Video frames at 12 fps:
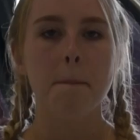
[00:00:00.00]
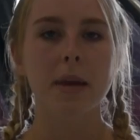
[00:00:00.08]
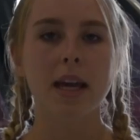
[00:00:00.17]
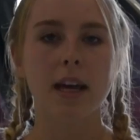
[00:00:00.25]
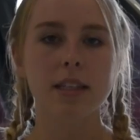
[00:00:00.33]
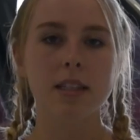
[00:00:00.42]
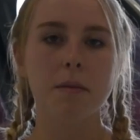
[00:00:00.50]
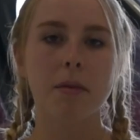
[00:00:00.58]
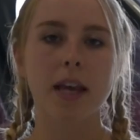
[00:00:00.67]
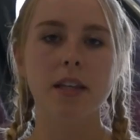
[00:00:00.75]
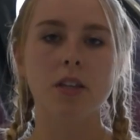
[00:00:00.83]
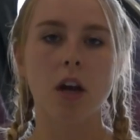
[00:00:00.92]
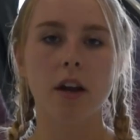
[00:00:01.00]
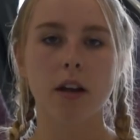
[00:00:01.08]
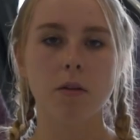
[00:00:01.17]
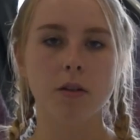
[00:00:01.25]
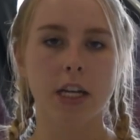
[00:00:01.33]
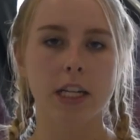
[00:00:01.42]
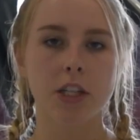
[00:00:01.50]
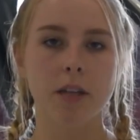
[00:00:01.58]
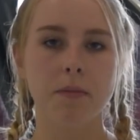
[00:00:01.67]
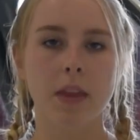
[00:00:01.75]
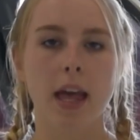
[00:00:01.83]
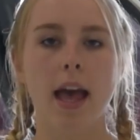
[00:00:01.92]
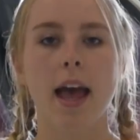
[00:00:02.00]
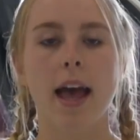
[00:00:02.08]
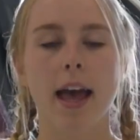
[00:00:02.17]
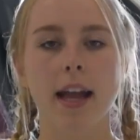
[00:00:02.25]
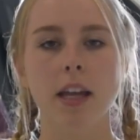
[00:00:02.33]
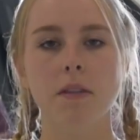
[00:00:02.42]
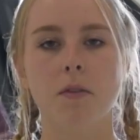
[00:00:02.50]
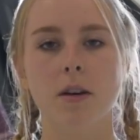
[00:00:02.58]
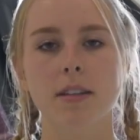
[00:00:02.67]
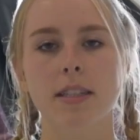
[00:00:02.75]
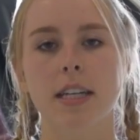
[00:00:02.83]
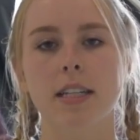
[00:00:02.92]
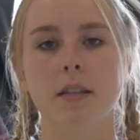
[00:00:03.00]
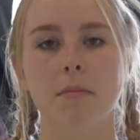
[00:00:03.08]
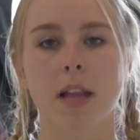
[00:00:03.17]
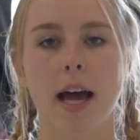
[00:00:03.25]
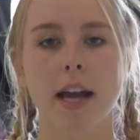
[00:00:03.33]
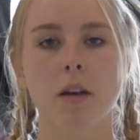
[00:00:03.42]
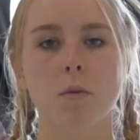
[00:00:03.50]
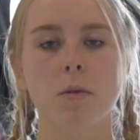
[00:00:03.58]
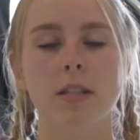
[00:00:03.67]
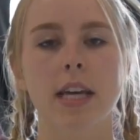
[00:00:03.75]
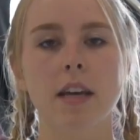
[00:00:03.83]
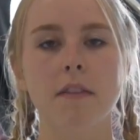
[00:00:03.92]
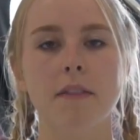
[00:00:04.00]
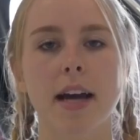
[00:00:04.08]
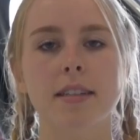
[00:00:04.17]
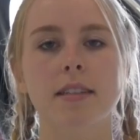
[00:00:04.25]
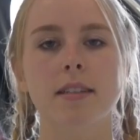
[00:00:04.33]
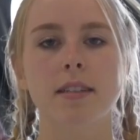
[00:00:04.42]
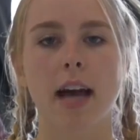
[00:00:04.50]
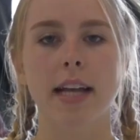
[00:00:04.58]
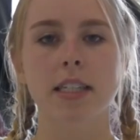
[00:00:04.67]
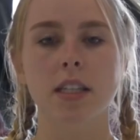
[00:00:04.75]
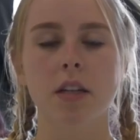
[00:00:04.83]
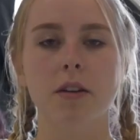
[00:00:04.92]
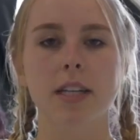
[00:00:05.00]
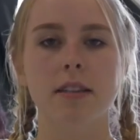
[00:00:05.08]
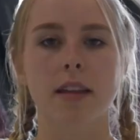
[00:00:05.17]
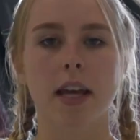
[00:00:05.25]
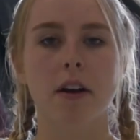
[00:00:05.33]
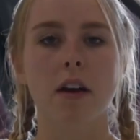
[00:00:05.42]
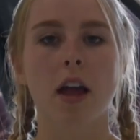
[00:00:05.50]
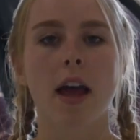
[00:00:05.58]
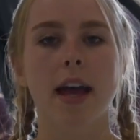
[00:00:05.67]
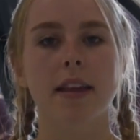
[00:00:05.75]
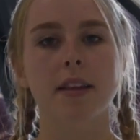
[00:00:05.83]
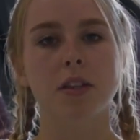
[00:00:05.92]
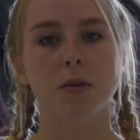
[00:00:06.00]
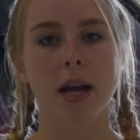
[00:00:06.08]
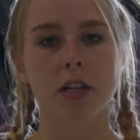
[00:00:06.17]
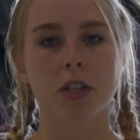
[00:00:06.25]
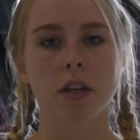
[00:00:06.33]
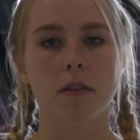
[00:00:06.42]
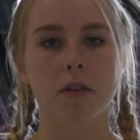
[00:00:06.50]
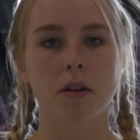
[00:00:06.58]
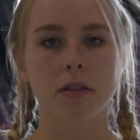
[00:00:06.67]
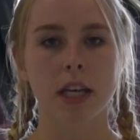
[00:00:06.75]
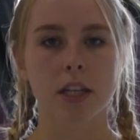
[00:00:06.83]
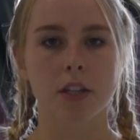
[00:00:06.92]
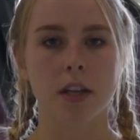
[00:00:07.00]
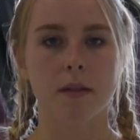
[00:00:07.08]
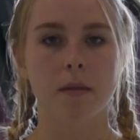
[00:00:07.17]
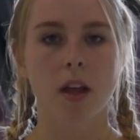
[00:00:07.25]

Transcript: because the blades are in rotation, any force that is applied will take effect 90 degrees later in the direction of the rotation,